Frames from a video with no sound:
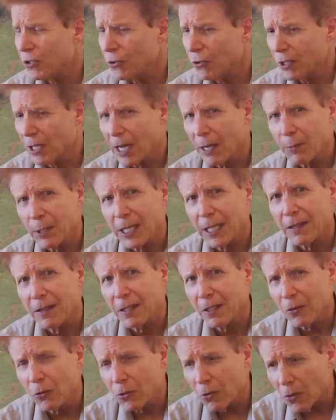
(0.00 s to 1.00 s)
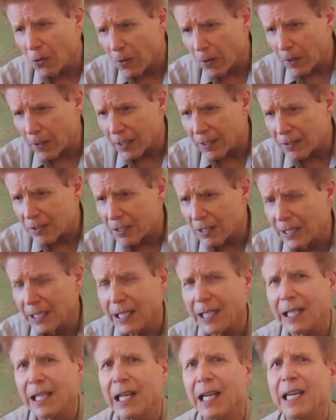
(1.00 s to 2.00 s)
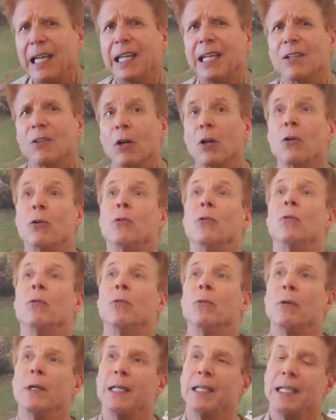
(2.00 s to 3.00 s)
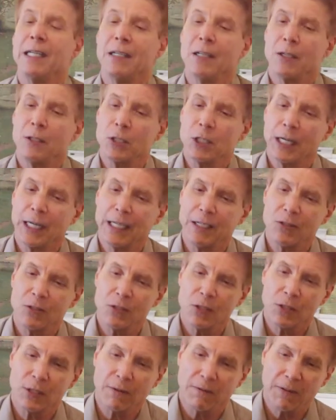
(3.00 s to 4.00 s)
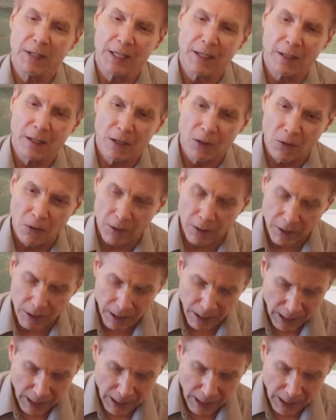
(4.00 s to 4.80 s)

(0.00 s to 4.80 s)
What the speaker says: to accommodate the new chord. It's a little late. Oh, I need to change to fit in the chord.